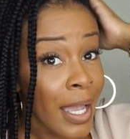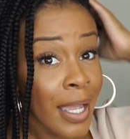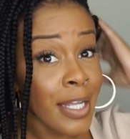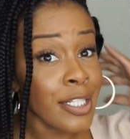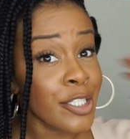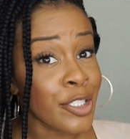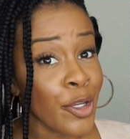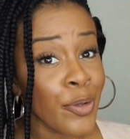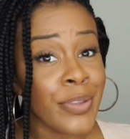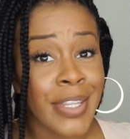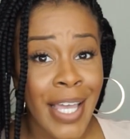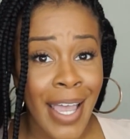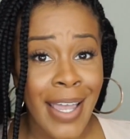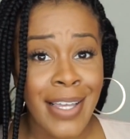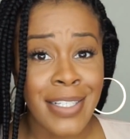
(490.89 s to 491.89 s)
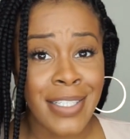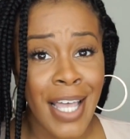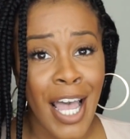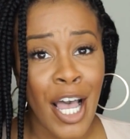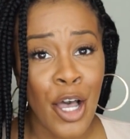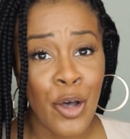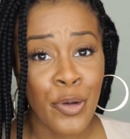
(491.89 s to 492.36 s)
And so that is
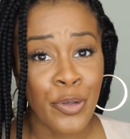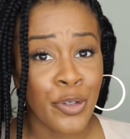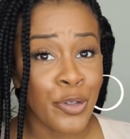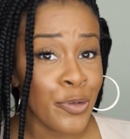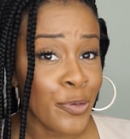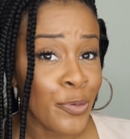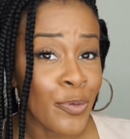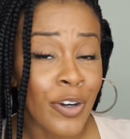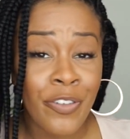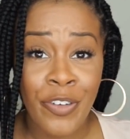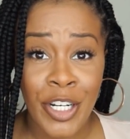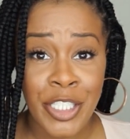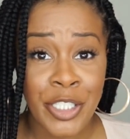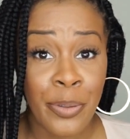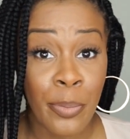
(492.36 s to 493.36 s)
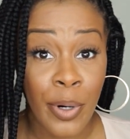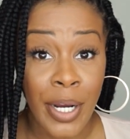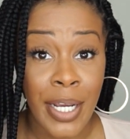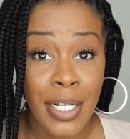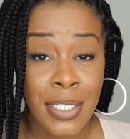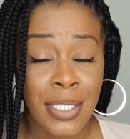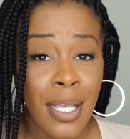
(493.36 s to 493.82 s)
how you refresh your
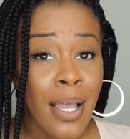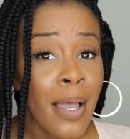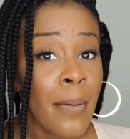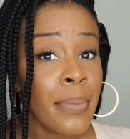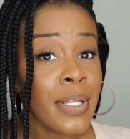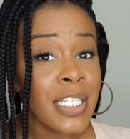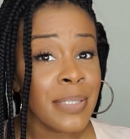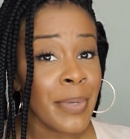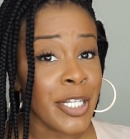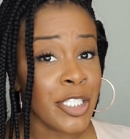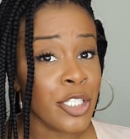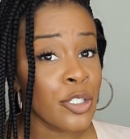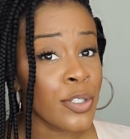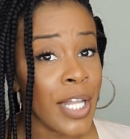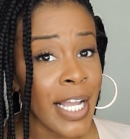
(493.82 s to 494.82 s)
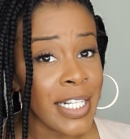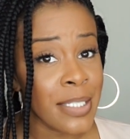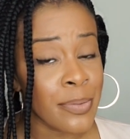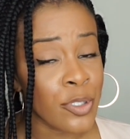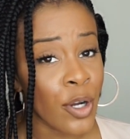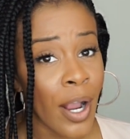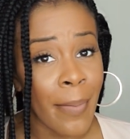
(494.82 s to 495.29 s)
braids. Please make sure you like,
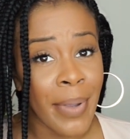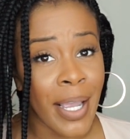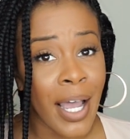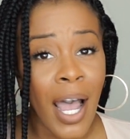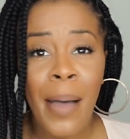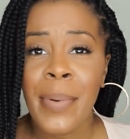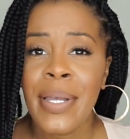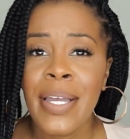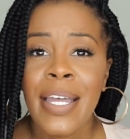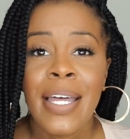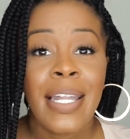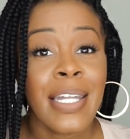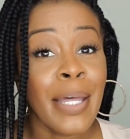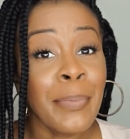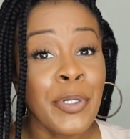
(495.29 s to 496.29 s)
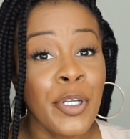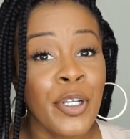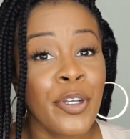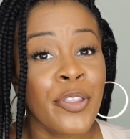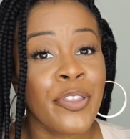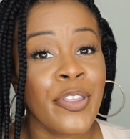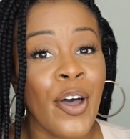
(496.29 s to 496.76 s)
subscribe, and comment. Let me know
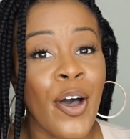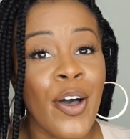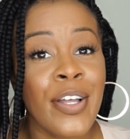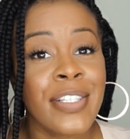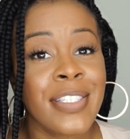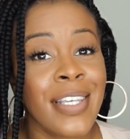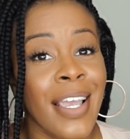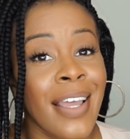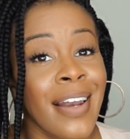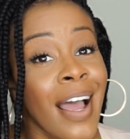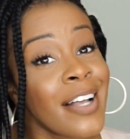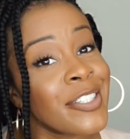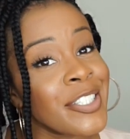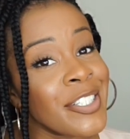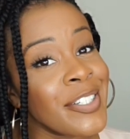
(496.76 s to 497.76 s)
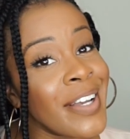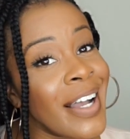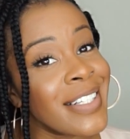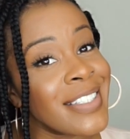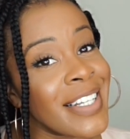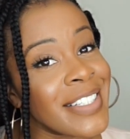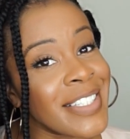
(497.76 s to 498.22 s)
your thoughts, and I'll see you
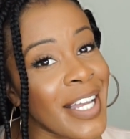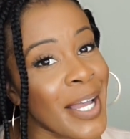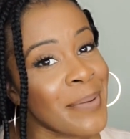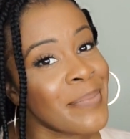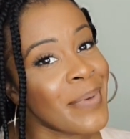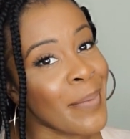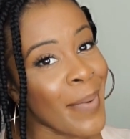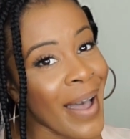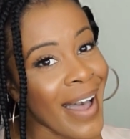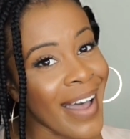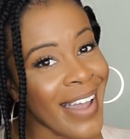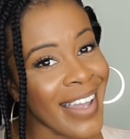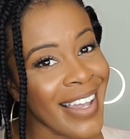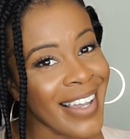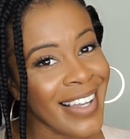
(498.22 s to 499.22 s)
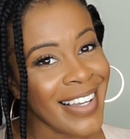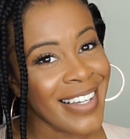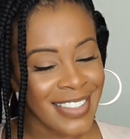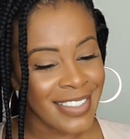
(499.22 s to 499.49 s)
guys next time. Bye-bye.